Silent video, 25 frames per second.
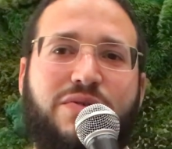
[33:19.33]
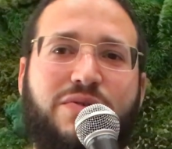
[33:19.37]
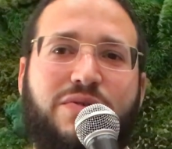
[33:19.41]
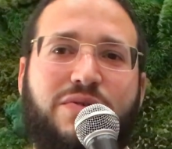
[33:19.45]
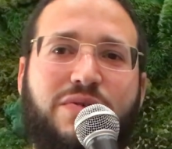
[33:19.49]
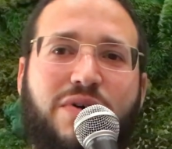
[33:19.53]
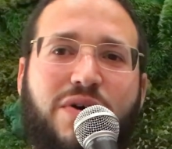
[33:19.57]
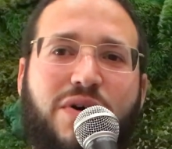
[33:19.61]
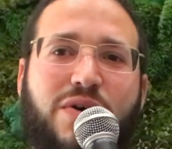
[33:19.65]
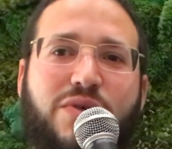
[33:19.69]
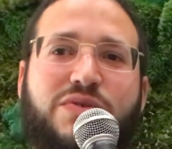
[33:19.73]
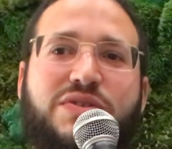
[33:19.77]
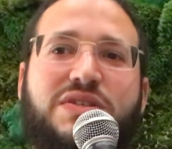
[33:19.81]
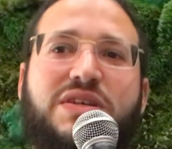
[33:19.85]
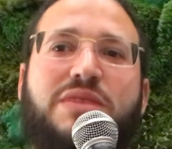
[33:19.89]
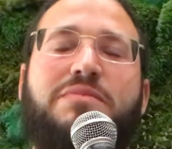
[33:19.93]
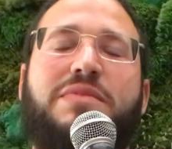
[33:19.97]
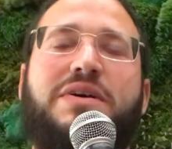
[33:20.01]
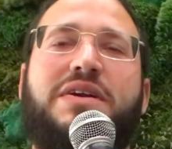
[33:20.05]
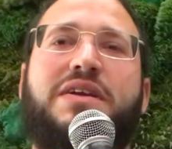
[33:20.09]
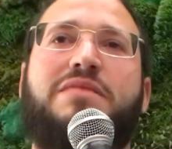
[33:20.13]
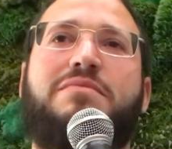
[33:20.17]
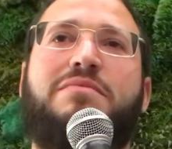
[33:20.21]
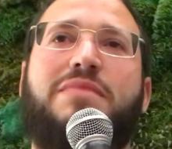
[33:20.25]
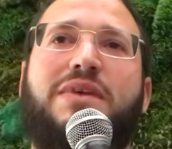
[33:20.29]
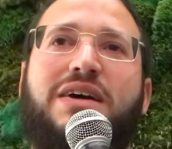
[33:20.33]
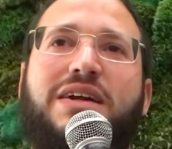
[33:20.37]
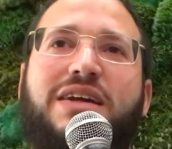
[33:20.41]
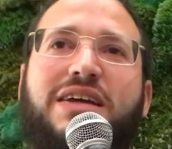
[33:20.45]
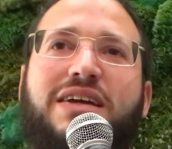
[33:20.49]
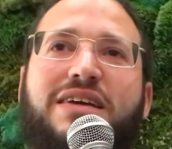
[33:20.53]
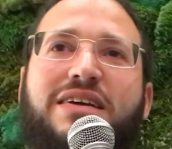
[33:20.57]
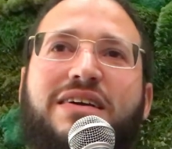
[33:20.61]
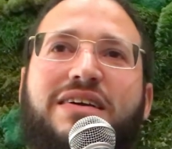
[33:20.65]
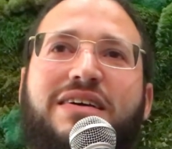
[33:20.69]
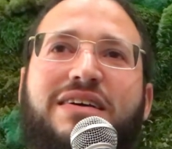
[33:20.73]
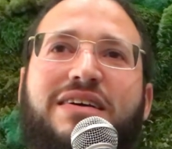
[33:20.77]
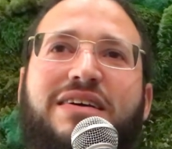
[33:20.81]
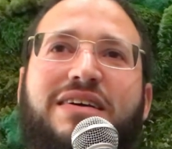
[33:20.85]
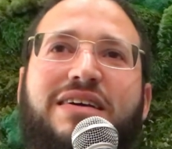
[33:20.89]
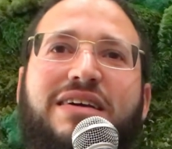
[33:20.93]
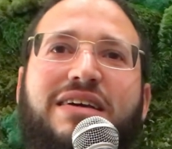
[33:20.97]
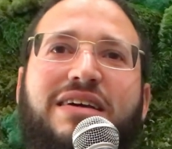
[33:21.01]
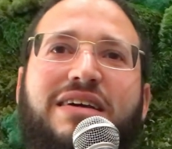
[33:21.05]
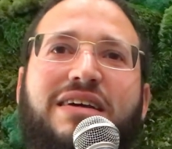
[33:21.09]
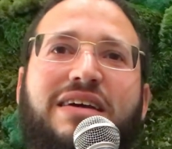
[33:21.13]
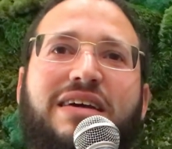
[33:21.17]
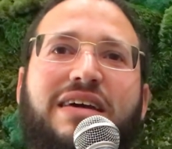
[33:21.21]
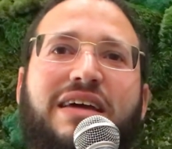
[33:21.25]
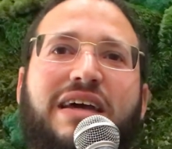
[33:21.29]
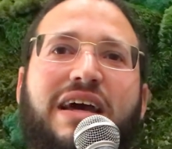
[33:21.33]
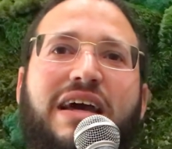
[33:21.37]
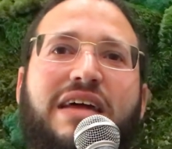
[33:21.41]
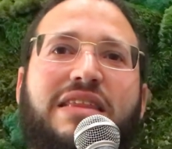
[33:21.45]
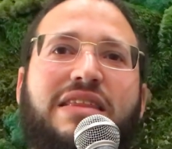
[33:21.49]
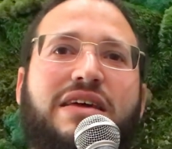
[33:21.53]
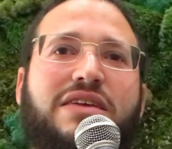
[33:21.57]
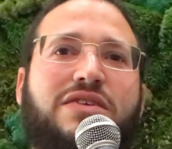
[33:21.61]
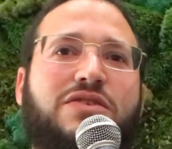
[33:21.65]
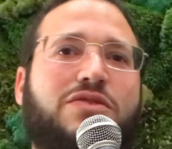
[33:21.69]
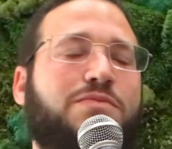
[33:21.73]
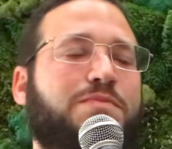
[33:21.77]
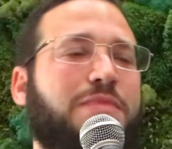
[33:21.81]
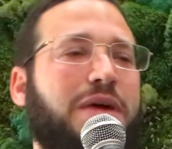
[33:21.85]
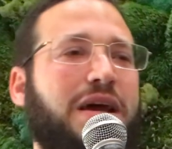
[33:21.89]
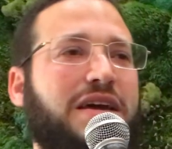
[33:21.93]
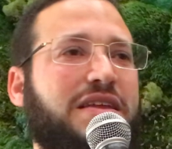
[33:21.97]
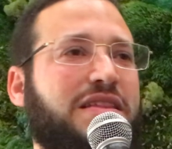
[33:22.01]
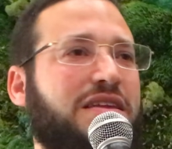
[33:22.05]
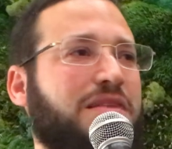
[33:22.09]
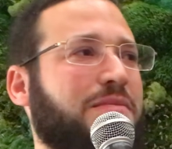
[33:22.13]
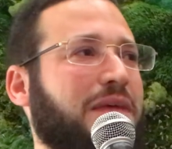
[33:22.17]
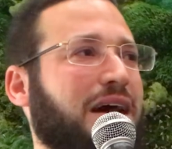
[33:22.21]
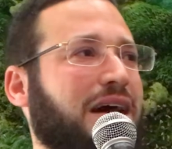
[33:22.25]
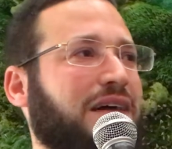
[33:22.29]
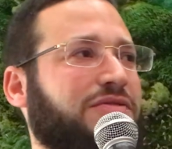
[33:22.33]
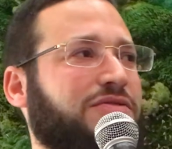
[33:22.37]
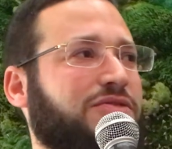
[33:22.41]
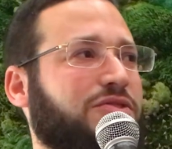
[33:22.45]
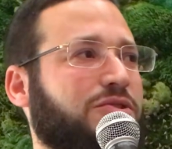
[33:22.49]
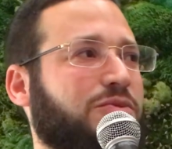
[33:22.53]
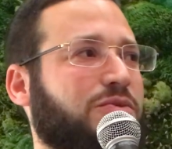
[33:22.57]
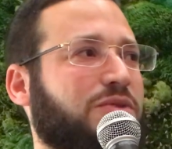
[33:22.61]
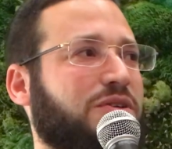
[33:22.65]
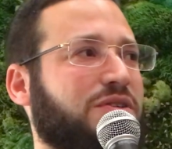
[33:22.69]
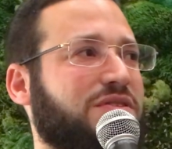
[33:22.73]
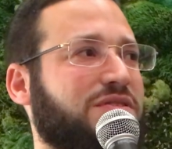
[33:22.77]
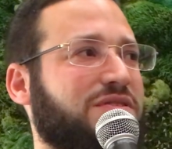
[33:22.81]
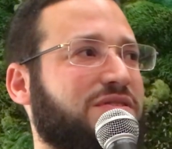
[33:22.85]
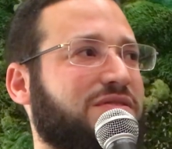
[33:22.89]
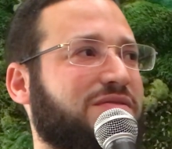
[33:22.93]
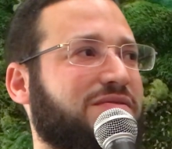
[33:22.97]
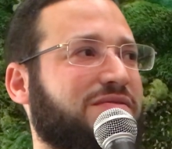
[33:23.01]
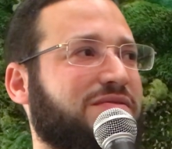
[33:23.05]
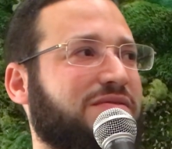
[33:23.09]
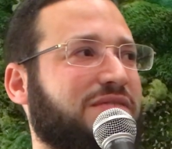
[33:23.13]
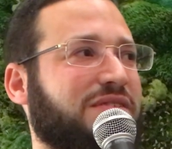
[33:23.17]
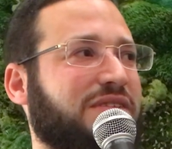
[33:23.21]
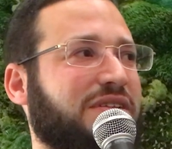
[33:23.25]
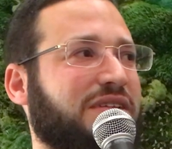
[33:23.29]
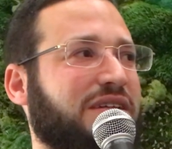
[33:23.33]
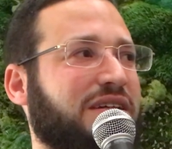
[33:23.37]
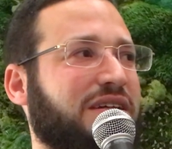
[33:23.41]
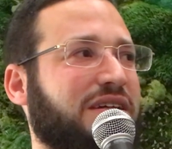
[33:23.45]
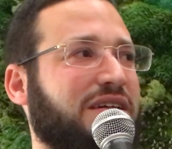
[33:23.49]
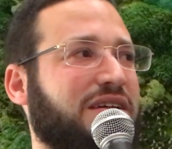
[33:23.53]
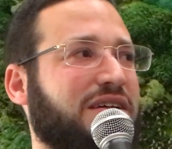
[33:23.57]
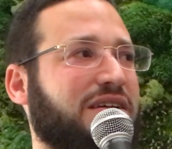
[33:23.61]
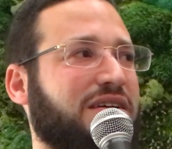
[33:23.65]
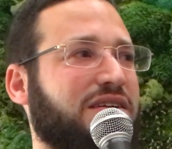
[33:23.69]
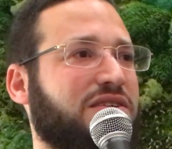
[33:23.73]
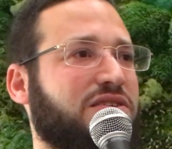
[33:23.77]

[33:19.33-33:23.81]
Like when you owe somebody money and then you pay them afterwards.